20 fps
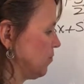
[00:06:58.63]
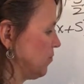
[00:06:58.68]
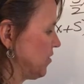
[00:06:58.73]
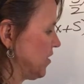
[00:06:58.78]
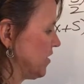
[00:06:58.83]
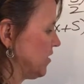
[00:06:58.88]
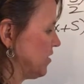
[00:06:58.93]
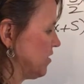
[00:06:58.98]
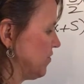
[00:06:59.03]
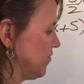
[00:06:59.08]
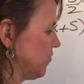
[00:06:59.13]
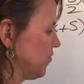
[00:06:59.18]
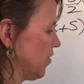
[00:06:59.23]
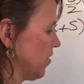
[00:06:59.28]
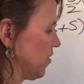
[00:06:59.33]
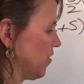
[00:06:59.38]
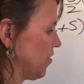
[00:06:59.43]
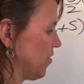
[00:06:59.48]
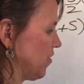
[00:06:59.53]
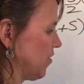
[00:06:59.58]
plus
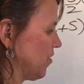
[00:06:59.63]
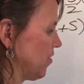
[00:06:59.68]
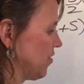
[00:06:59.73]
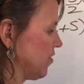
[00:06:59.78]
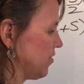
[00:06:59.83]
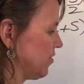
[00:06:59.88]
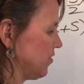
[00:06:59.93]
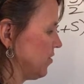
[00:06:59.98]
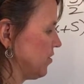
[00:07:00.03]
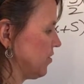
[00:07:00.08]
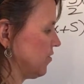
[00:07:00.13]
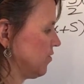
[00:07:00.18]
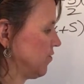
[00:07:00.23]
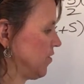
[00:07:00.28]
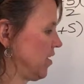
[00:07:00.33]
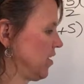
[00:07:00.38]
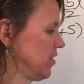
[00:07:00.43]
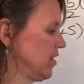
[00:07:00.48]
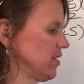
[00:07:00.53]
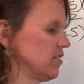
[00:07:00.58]
4/3,
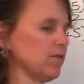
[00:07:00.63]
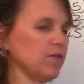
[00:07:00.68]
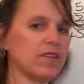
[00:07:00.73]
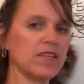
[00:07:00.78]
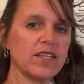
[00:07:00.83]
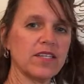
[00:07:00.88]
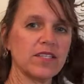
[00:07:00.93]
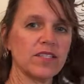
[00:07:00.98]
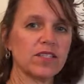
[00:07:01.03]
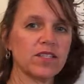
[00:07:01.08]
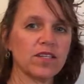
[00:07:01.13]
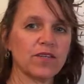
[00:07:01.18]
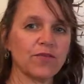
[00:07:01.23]
right? That's what this